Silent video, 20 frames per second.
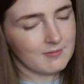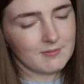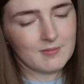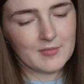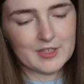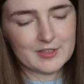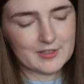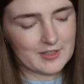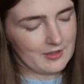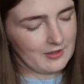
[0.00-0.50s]

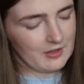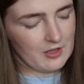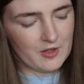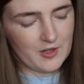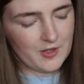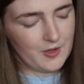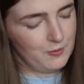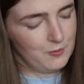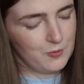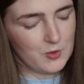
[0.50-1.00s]
I didn't get
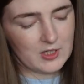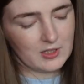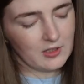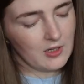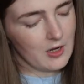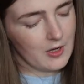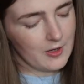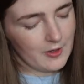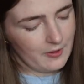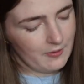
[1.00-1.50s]
it in one
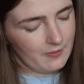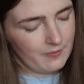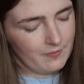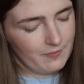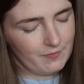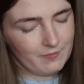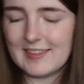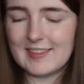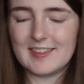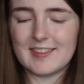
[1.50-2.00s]
go.
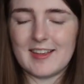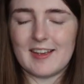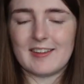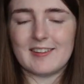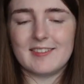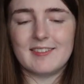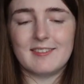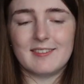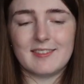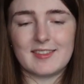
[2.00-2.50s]

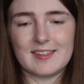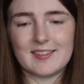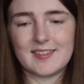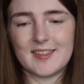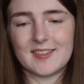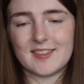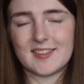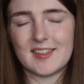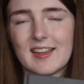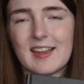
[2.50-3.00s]
So this
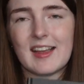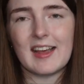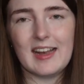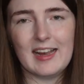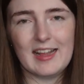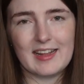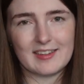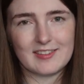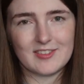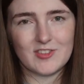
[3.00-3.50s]
is the
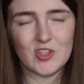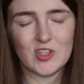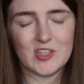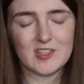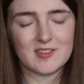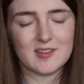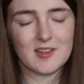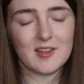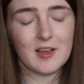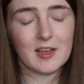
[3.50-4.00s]

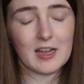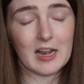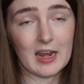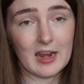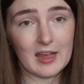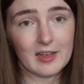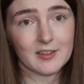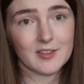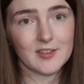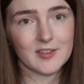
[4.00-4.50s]

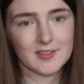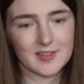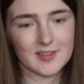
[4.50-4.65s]
collector's